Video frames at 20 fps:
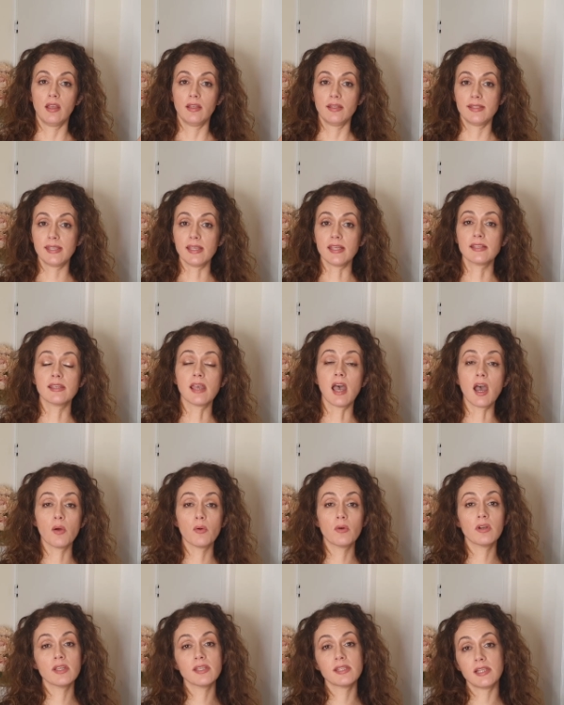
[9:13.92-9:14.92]
6
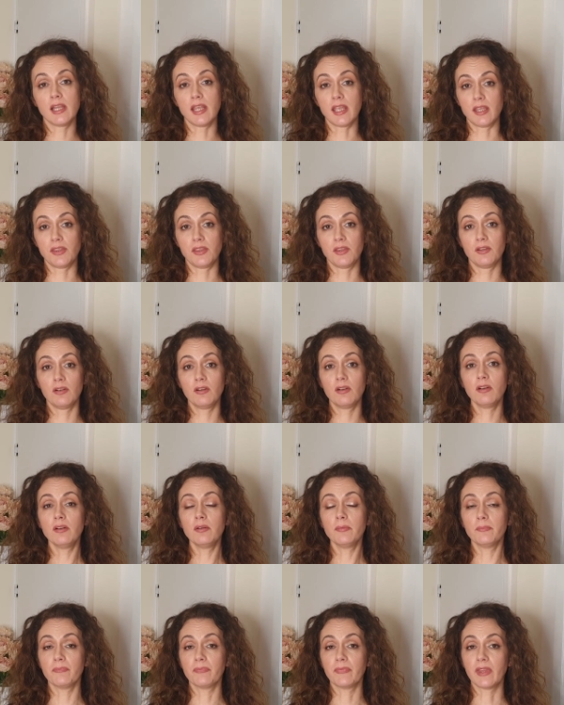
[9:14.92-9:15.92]
hours
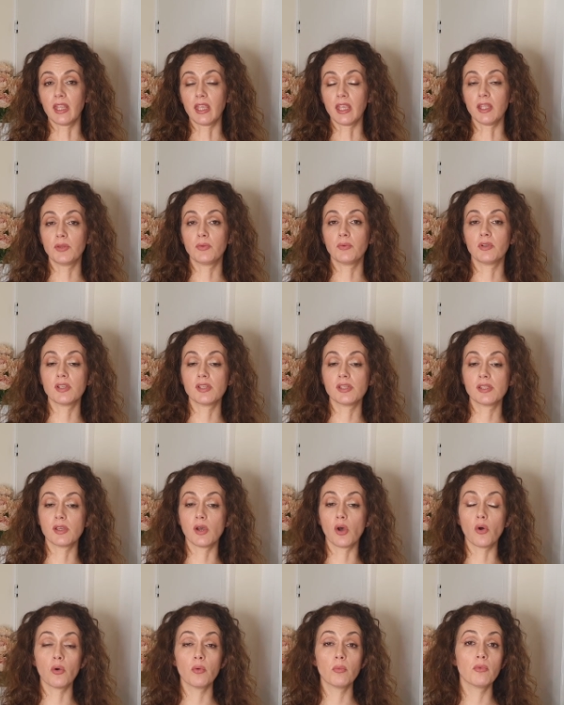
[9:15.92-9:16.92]
later, it looked
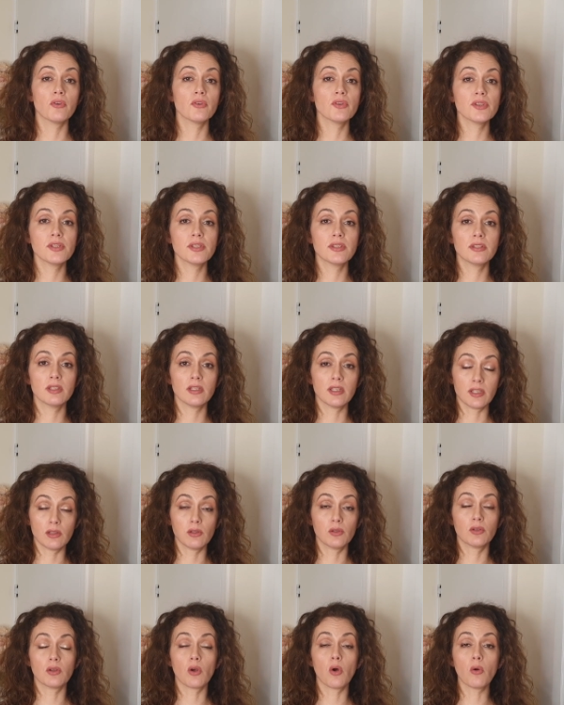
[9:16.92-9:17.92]

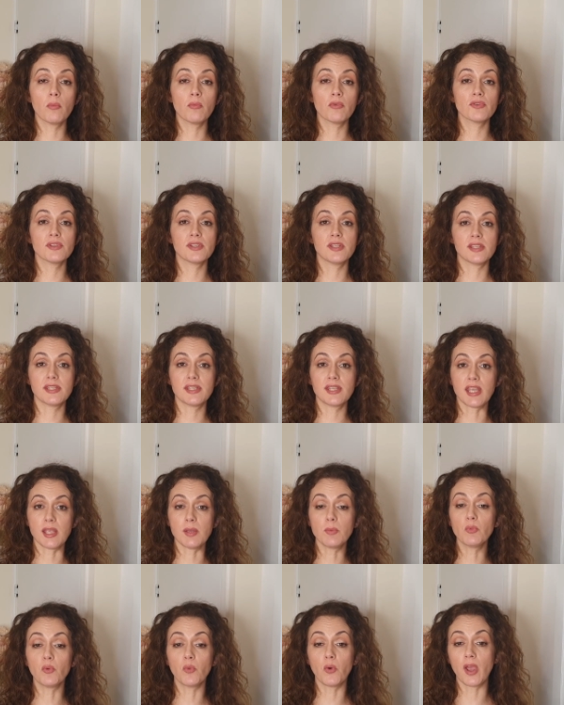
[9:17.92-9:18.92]
almost the
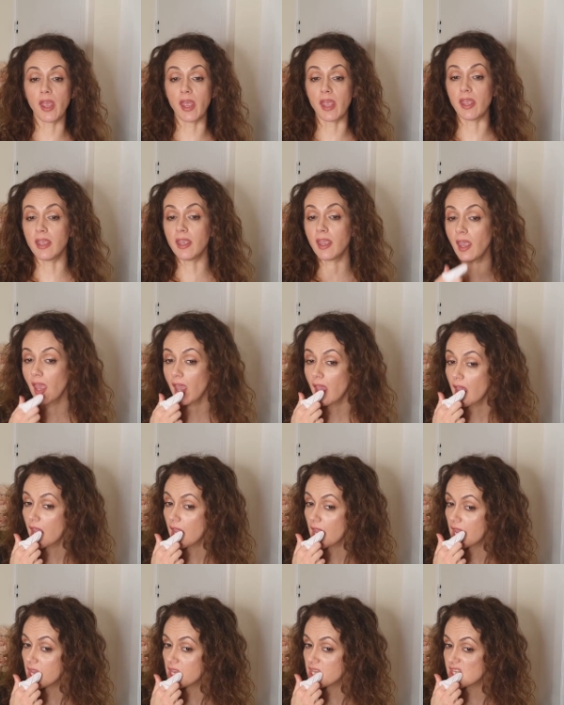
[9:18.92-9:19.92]
same way
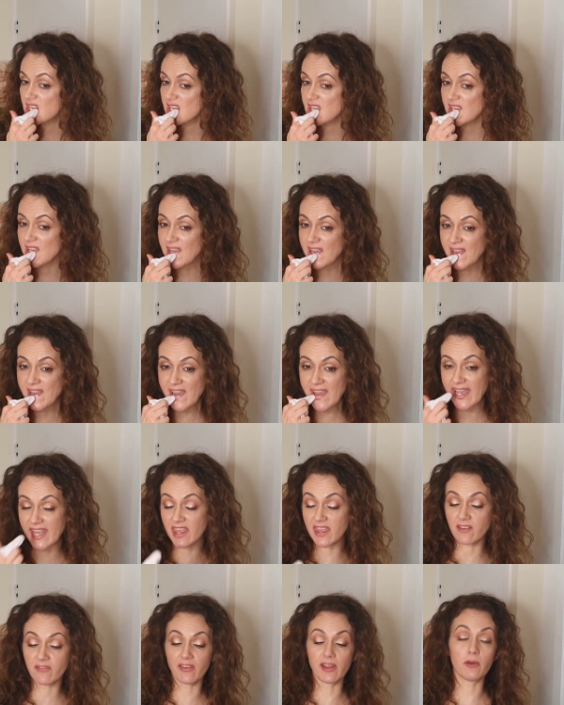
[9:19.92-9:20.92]
as
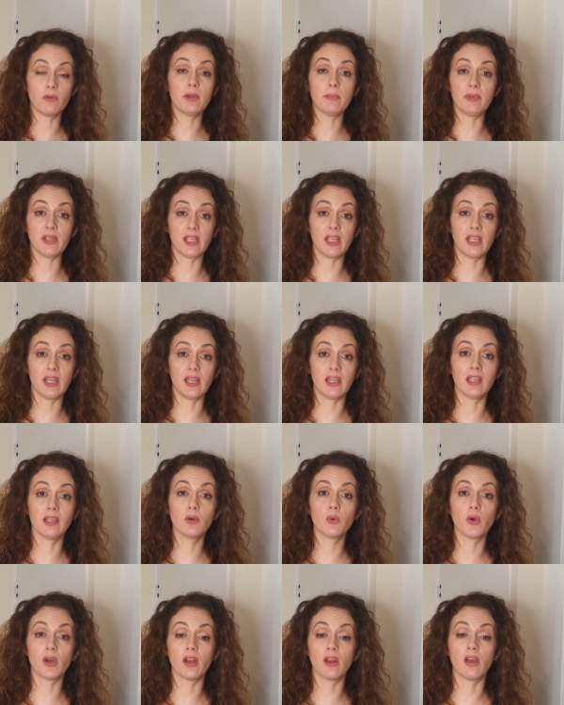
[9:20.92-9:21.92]
at the very
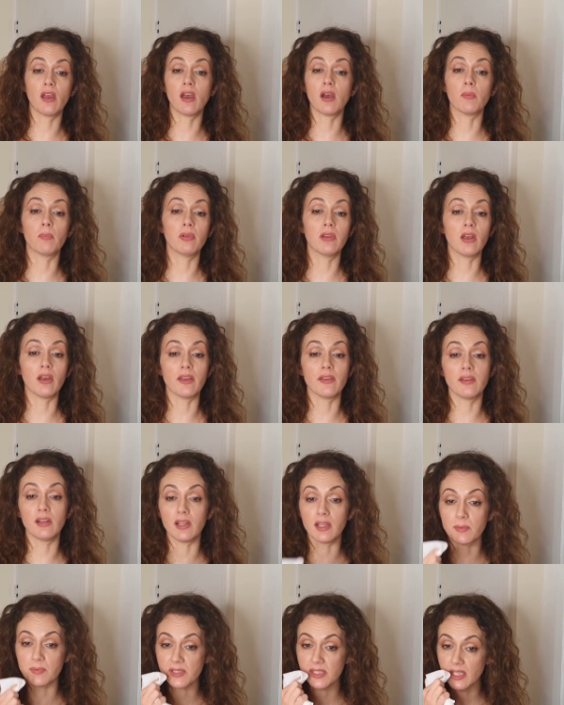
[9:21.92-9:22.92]
beginning when I applied the
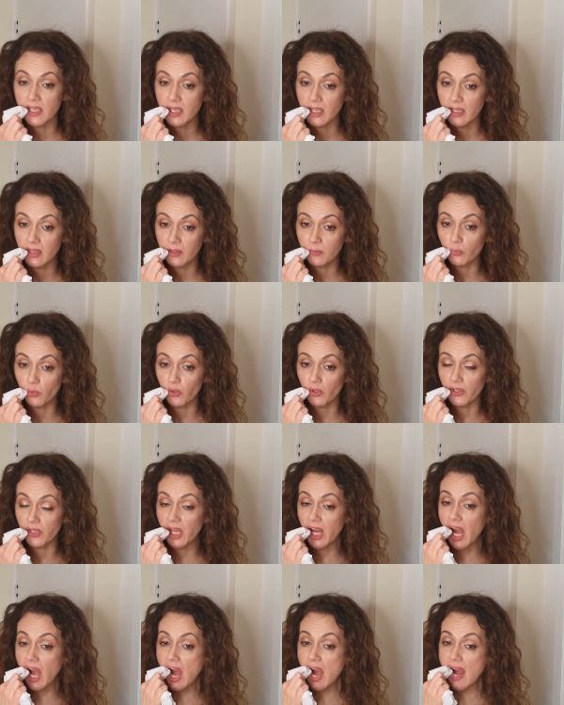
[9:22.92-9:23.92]
lipstick in the
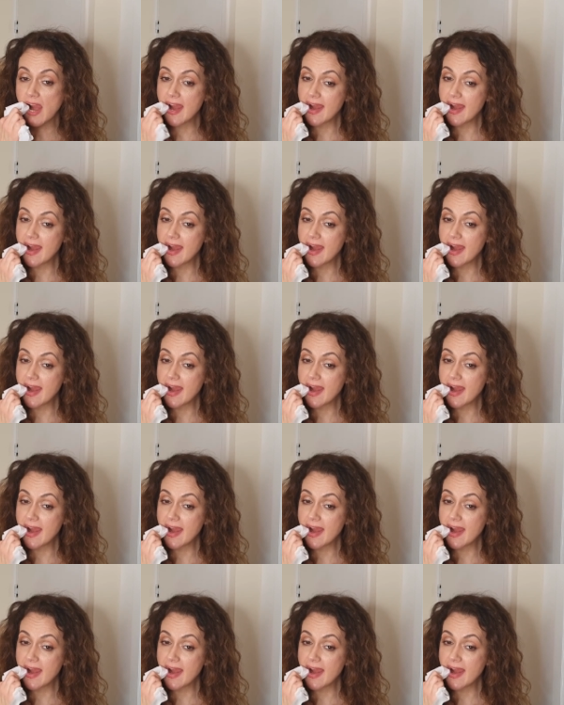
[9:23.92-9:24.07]
morning.